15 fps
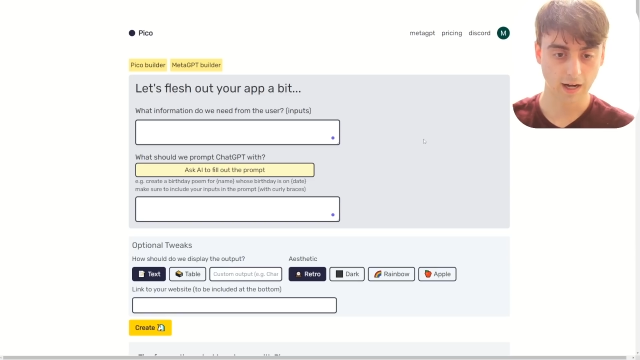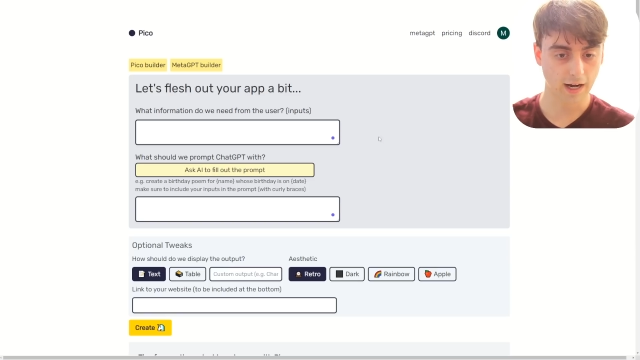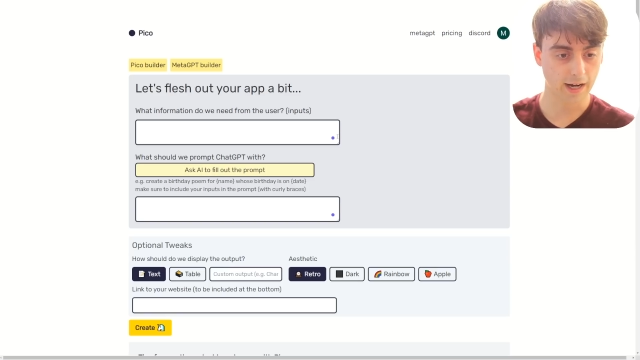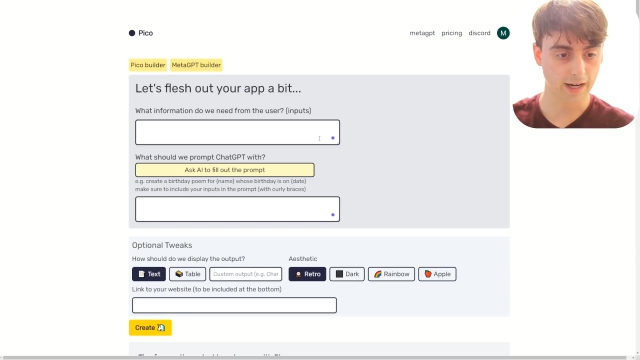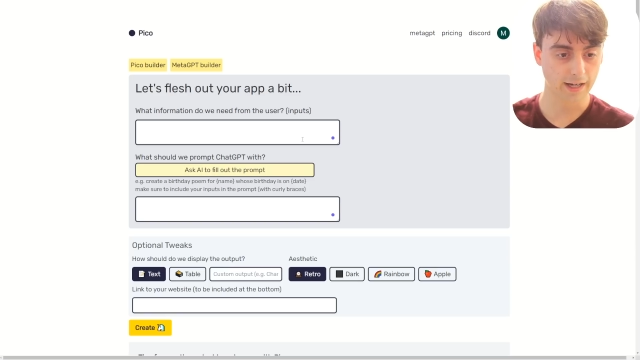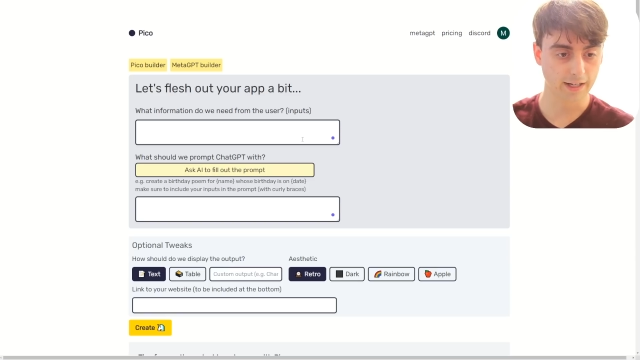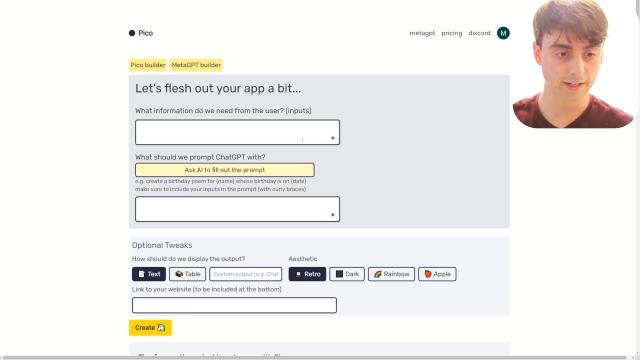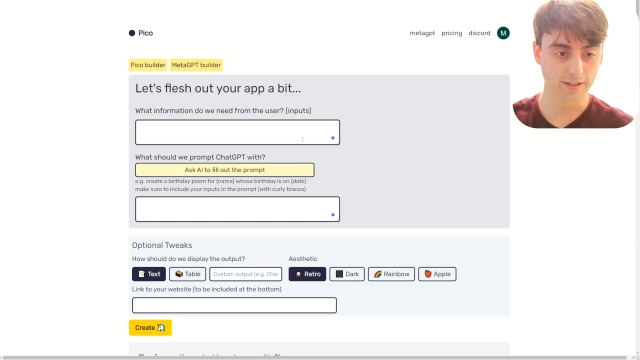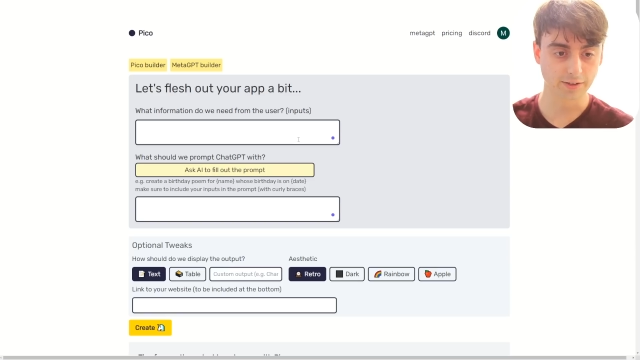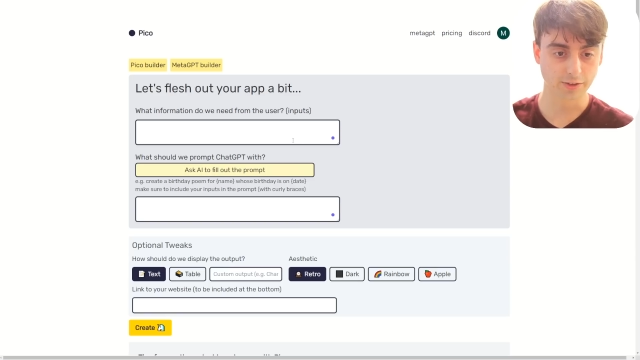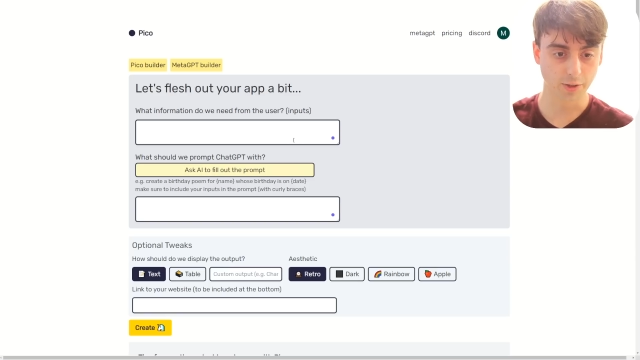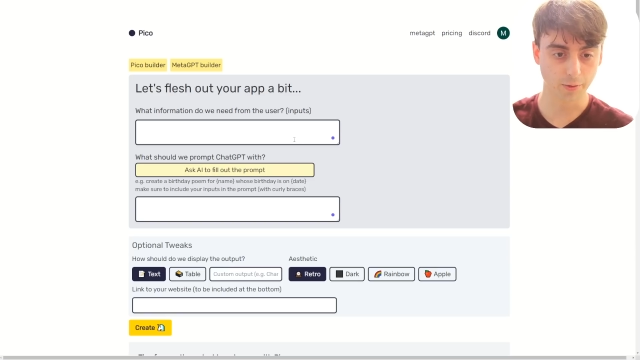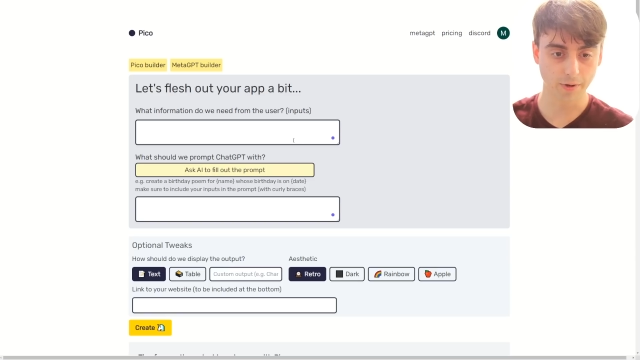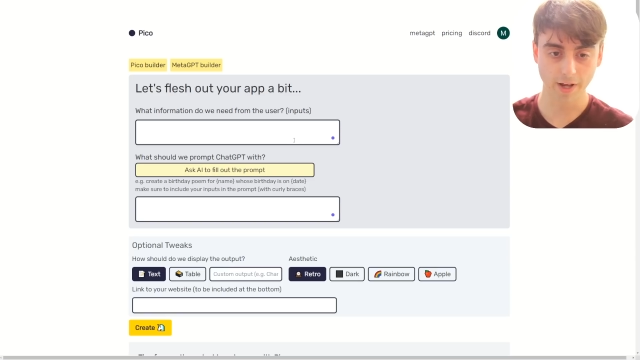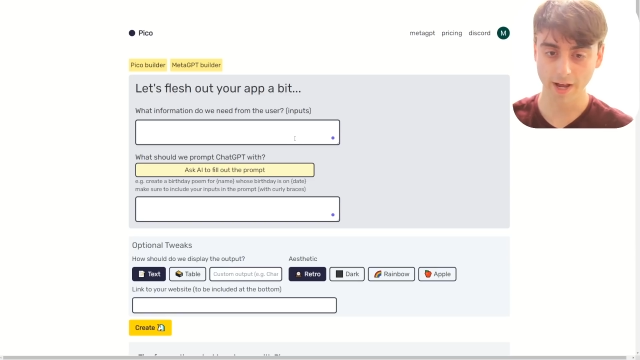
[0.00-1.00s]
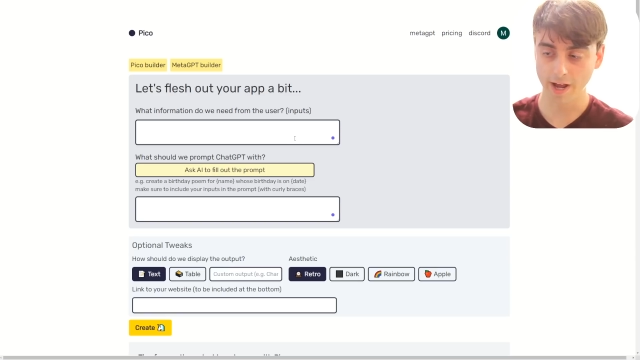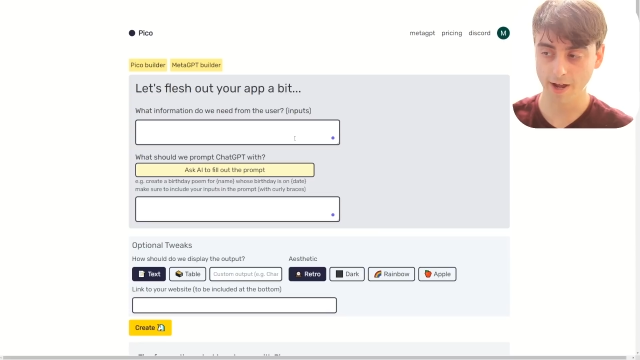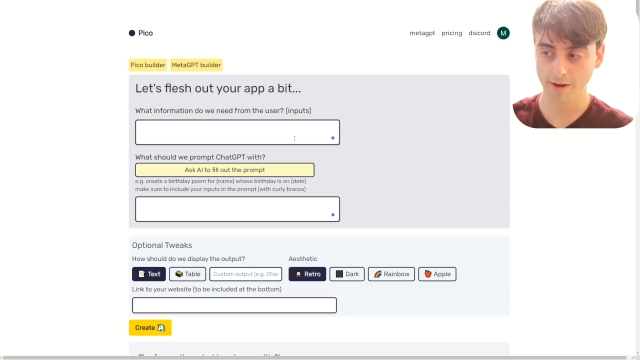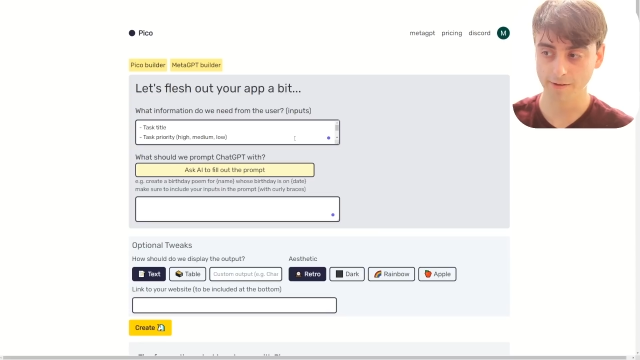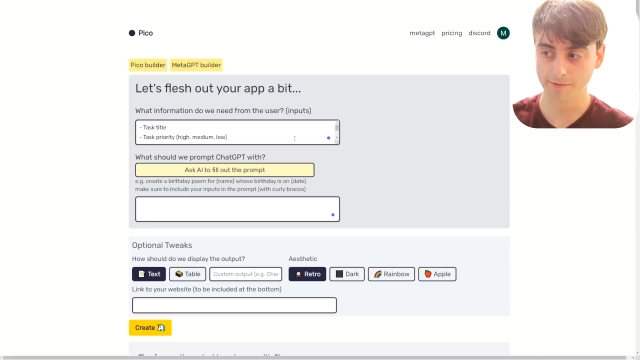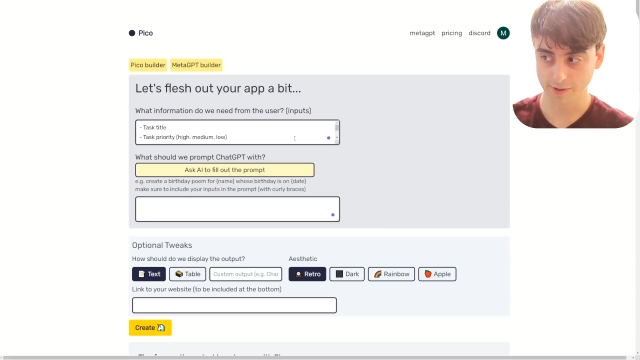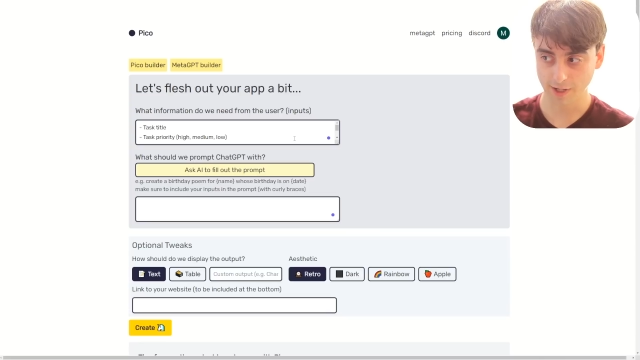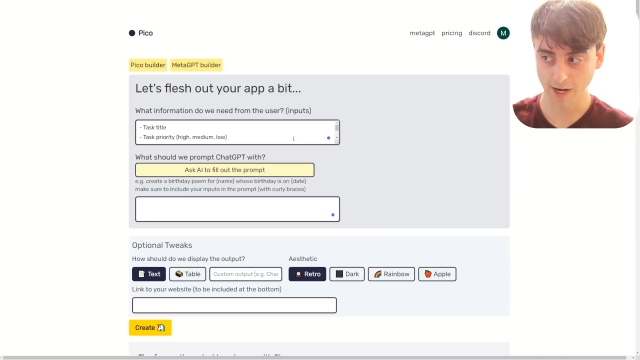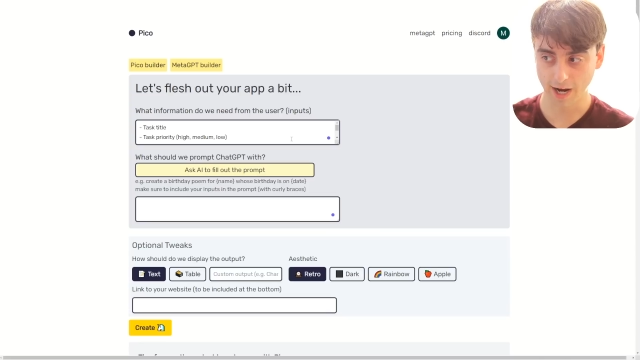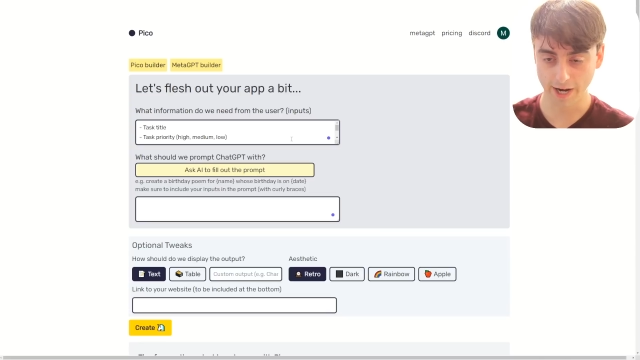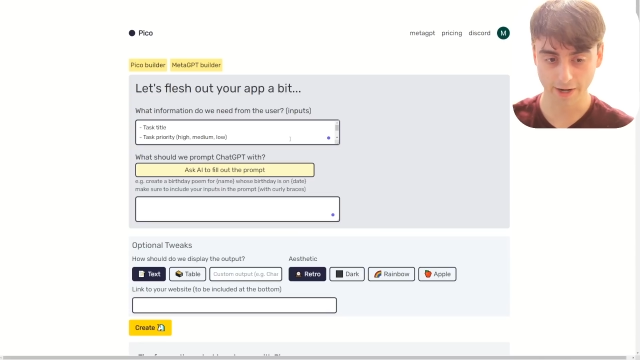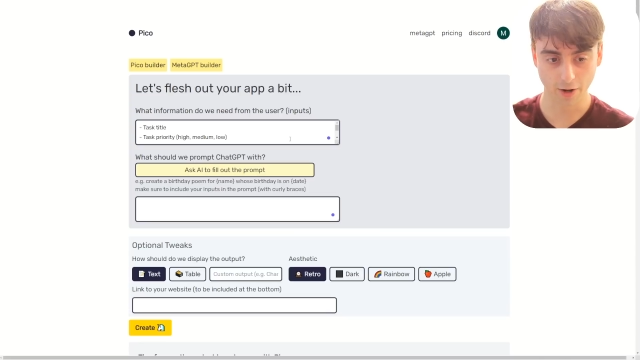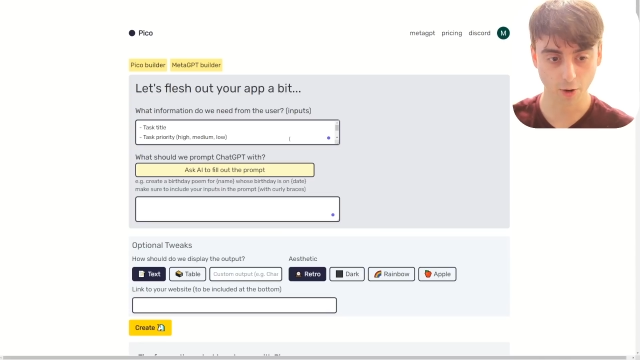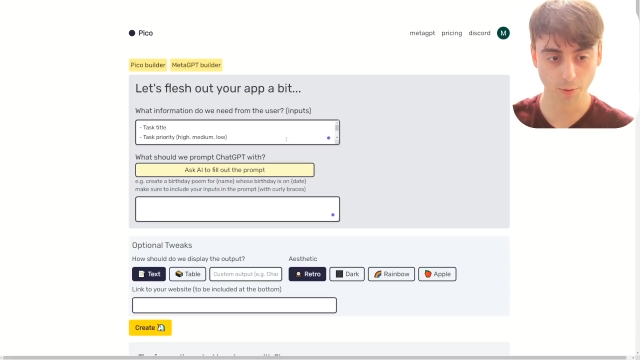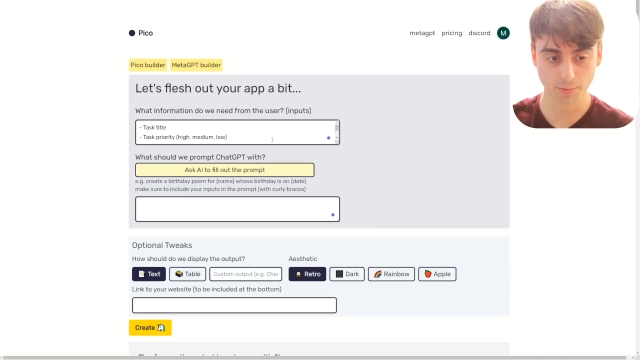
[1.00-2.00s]
I don't have high
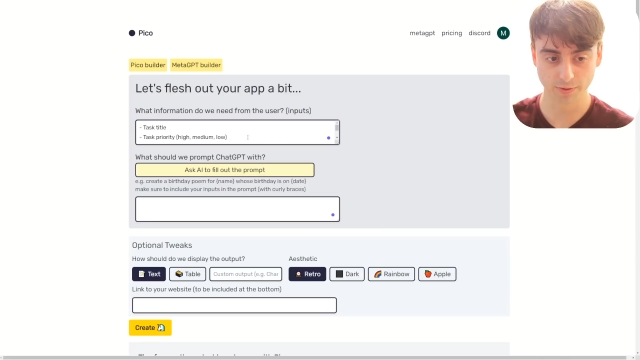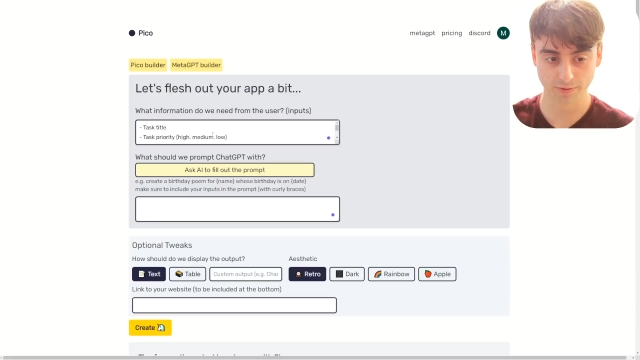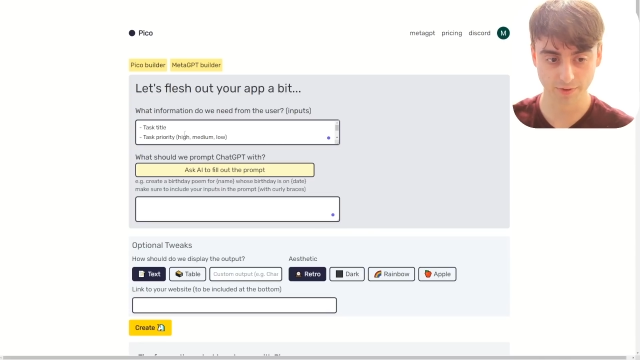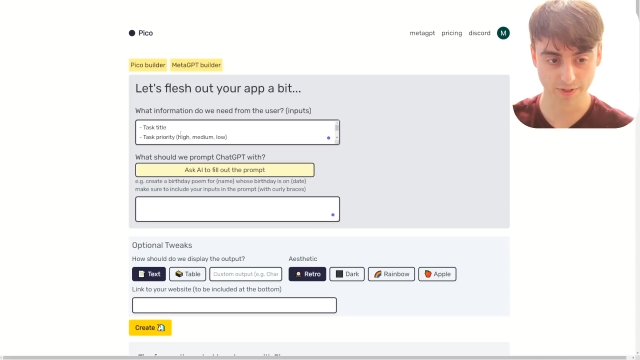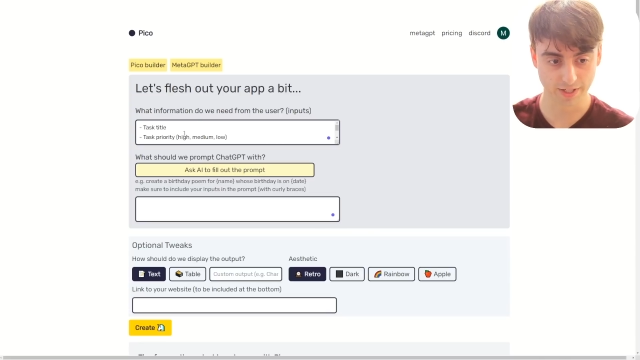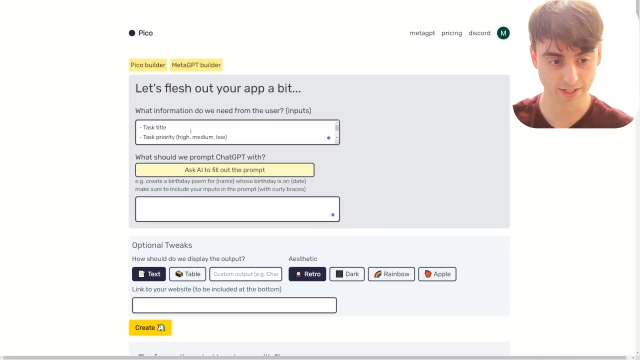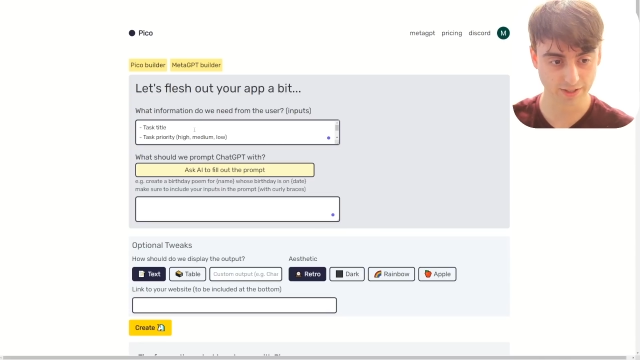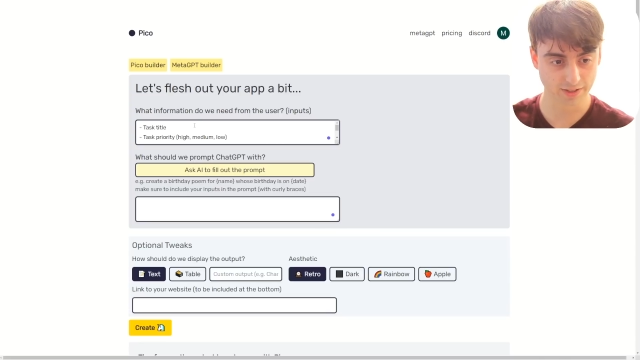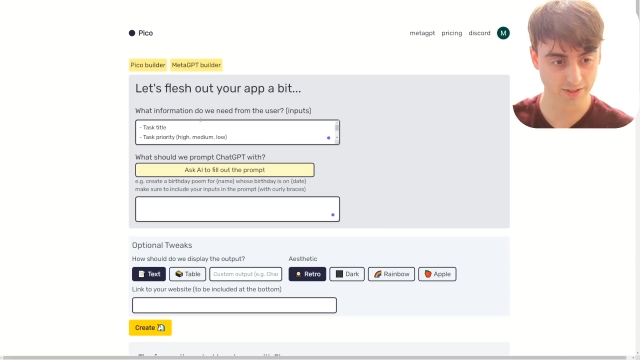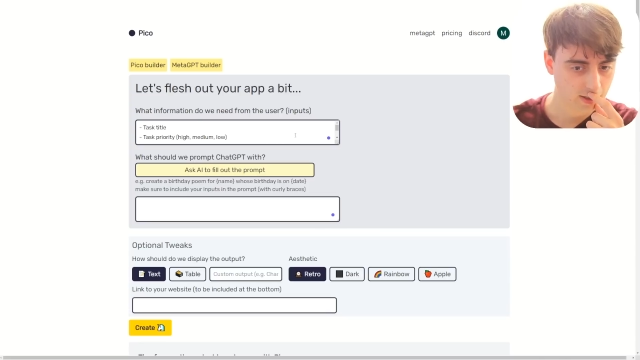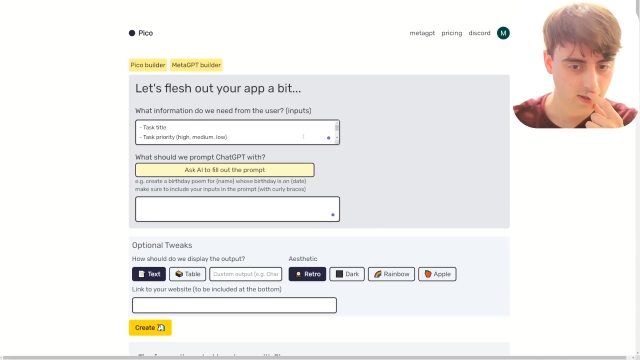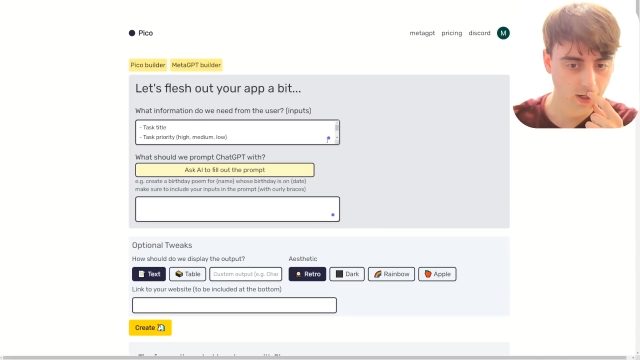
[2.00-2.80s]
hopes for this.